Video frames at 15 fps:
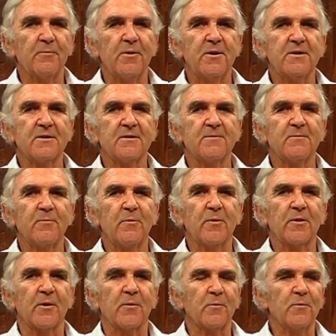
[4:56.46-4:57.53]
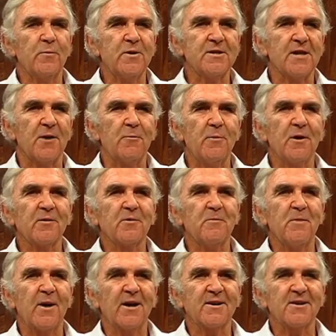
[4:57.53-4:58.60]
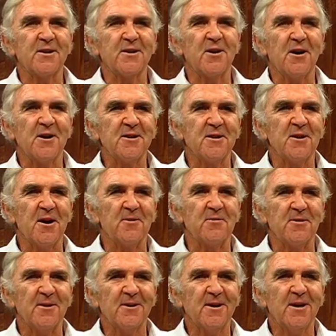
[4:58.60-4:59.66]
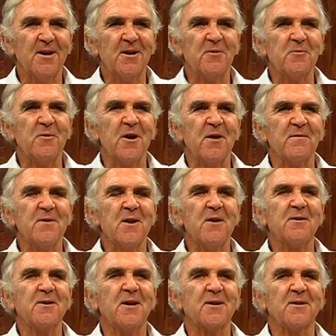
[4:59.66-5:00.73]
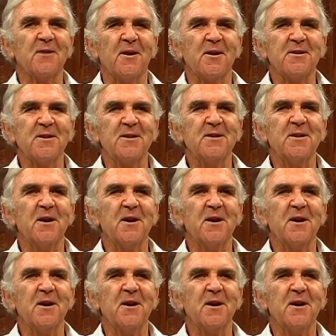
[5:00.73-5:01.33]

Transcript: We say, welcome back to 1900. We have no technology,